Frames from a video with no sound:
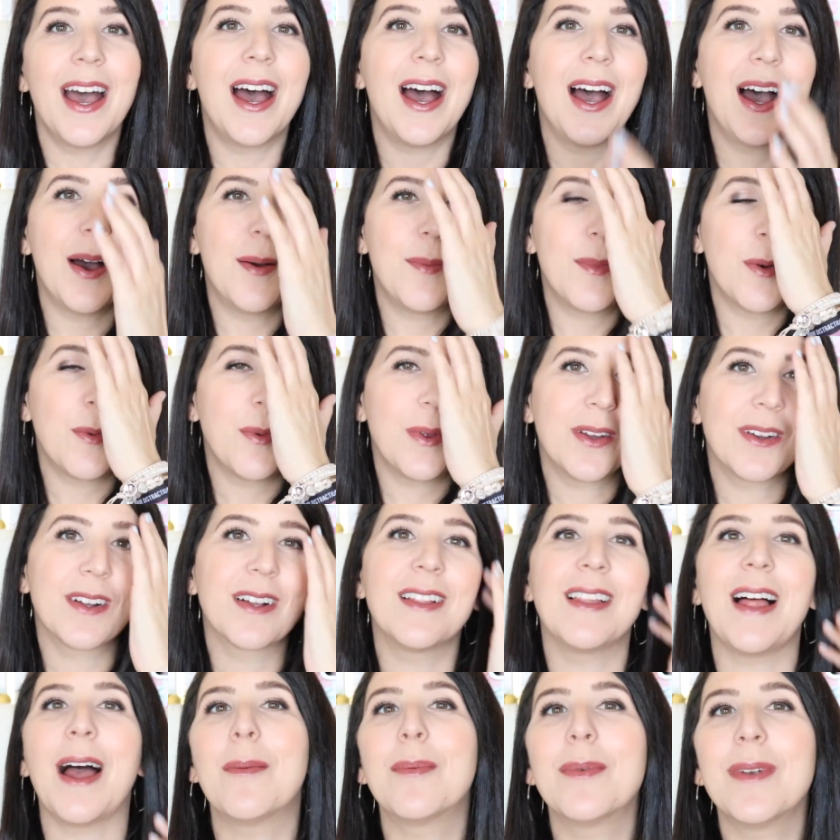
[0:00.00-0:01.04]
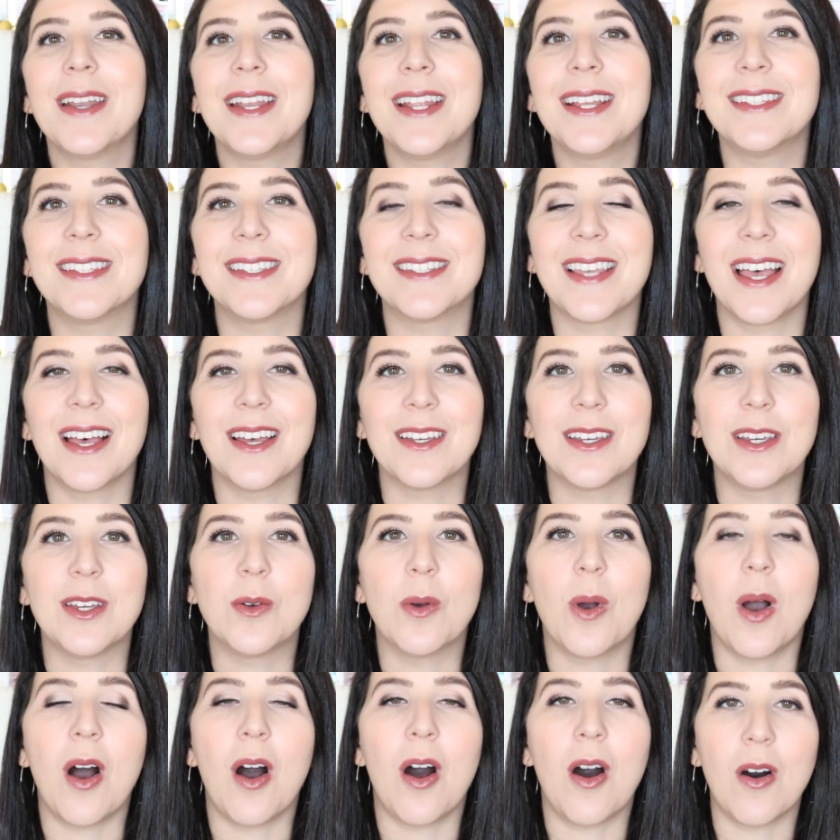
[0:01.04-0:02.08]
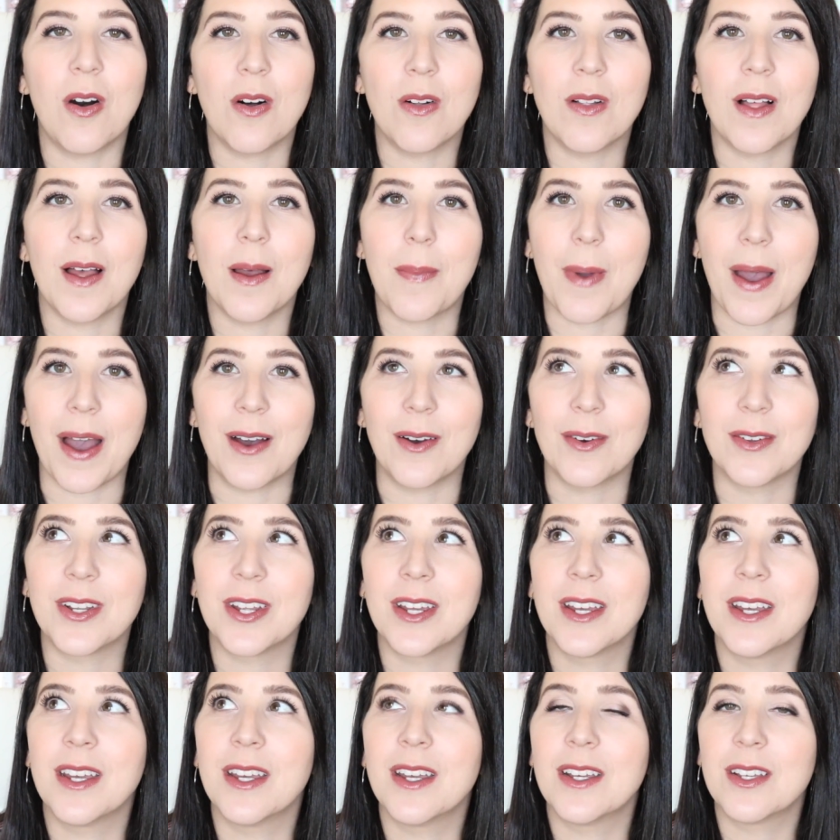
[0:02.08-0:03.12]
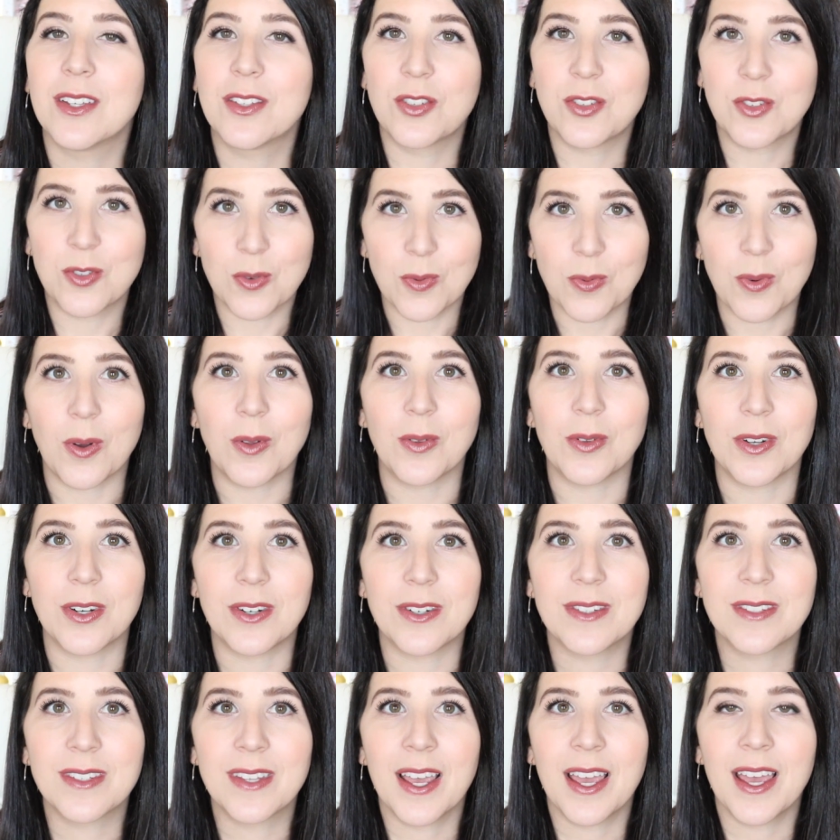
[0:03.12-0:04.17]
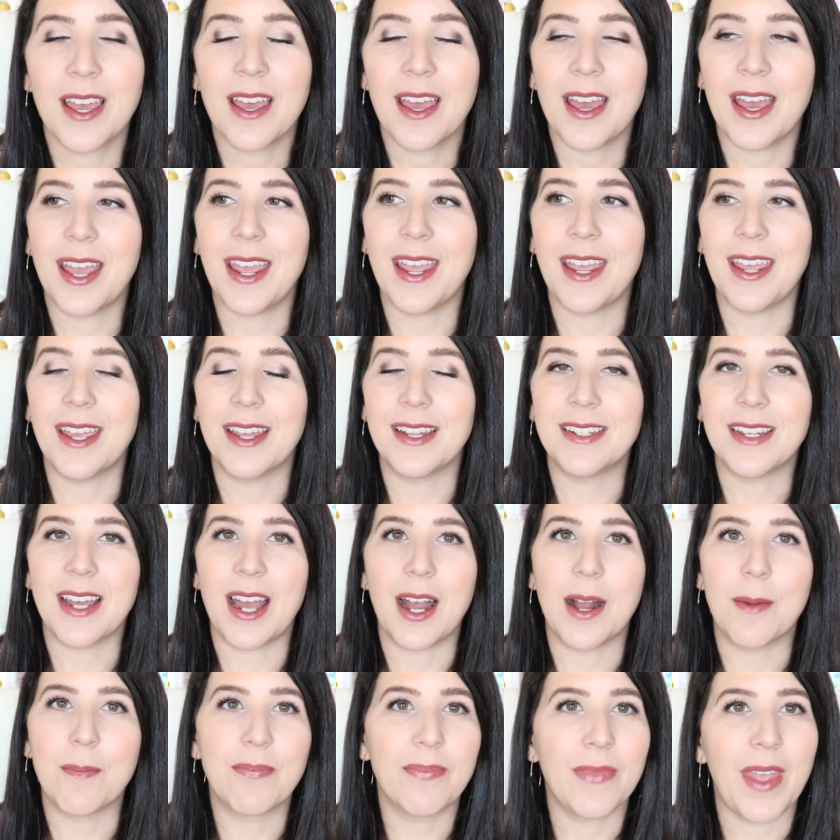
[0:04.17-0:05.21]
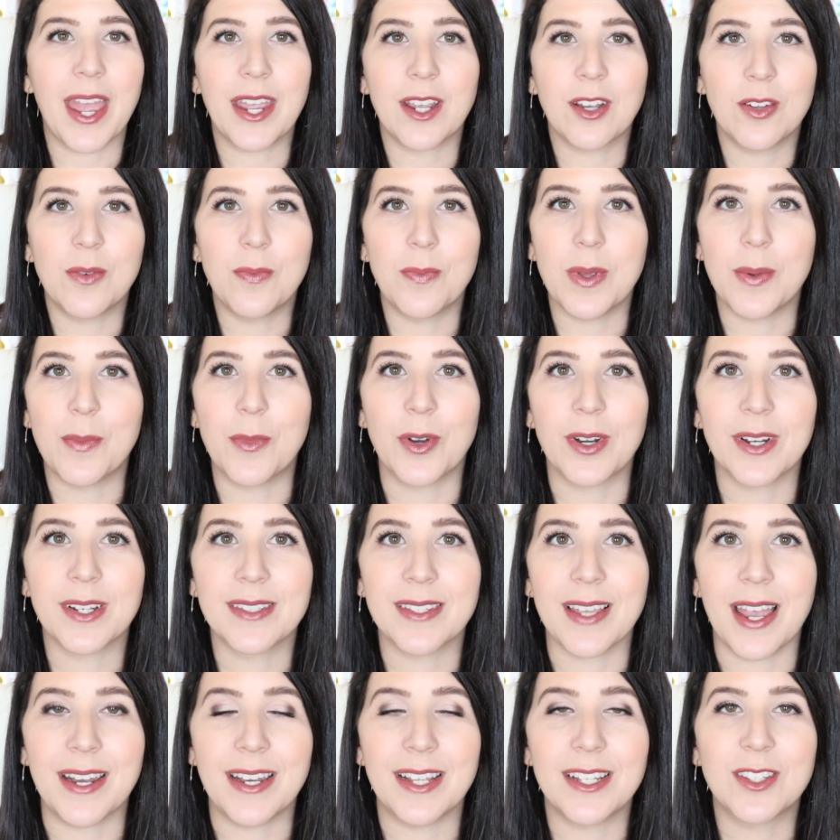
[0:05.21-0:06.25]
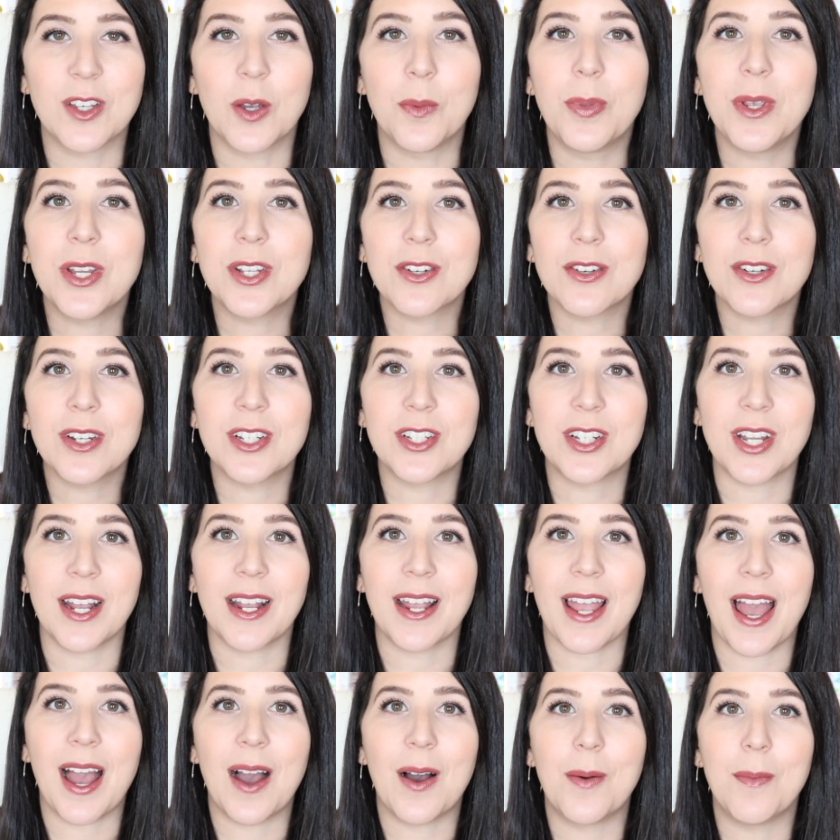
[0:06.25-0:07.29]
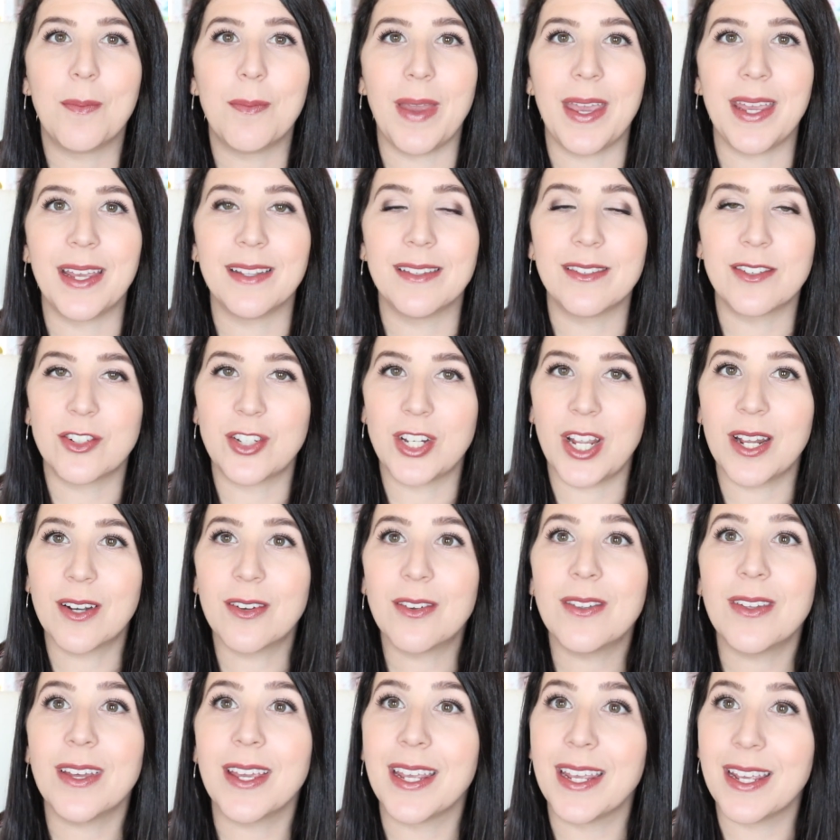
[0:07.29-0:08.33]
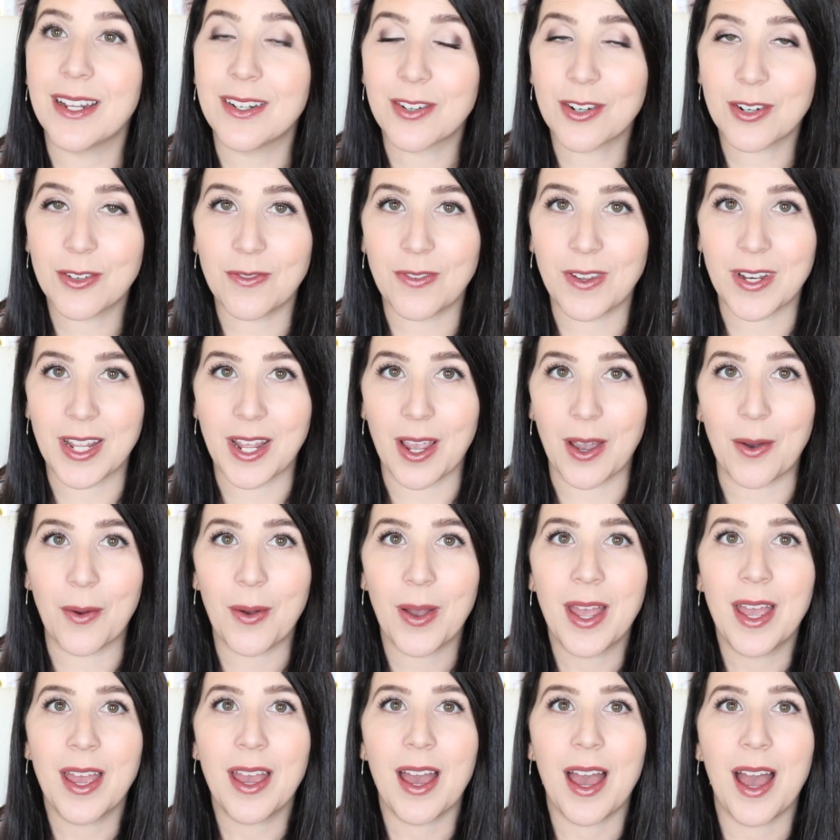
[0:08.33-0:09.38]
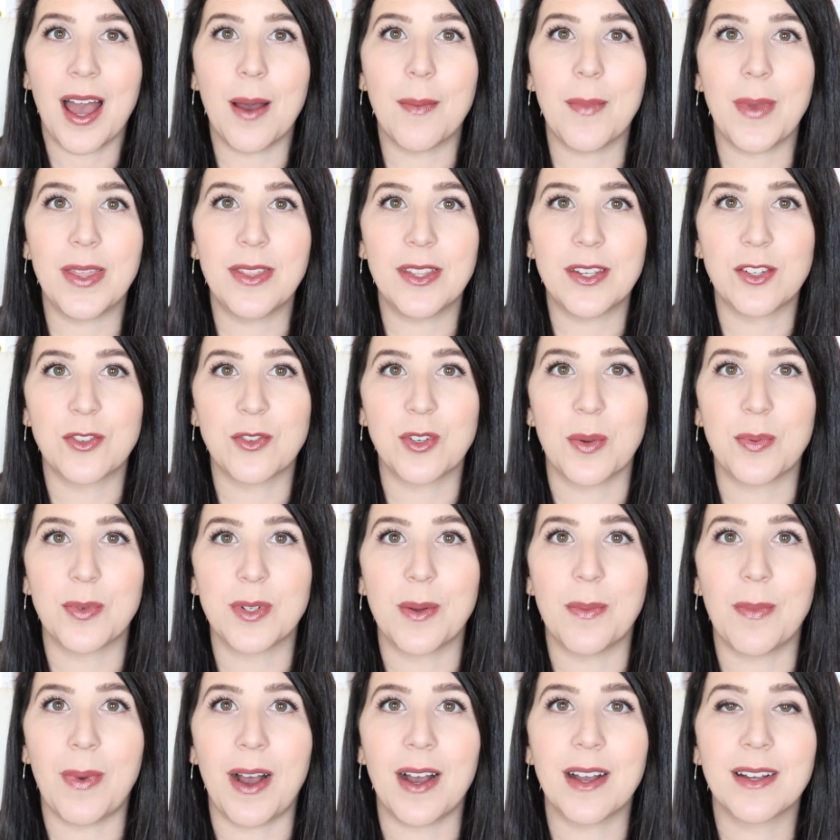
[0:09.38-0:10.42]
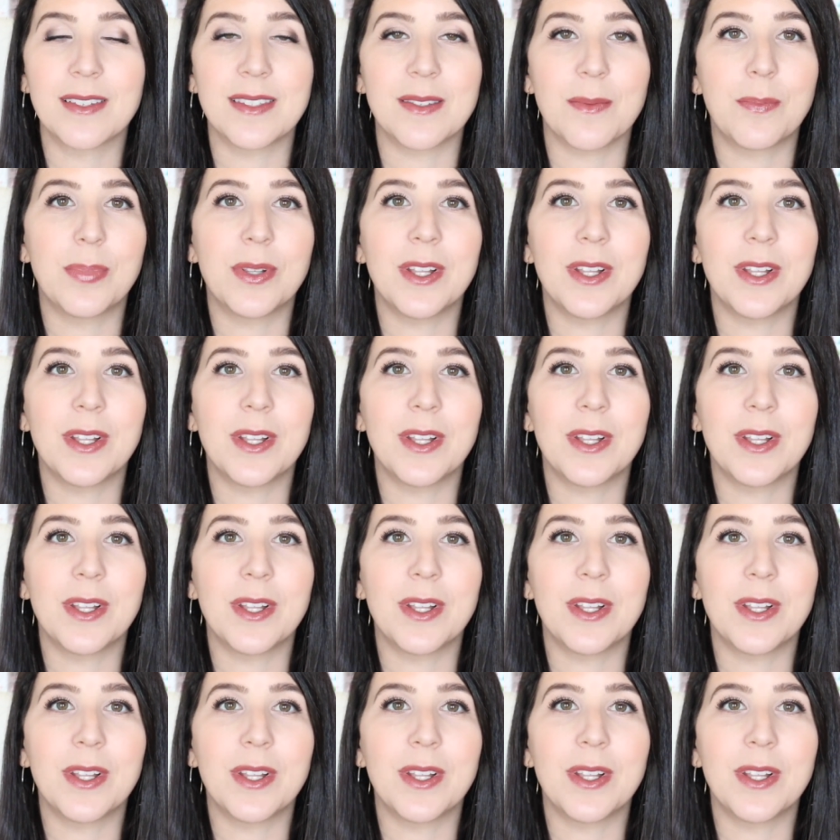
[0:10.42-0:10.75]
Um, we are collaborating to tell you all about strollers and um, I couldn't be more excited. So be sure to check out Meghan's channel and her video um, in the description box.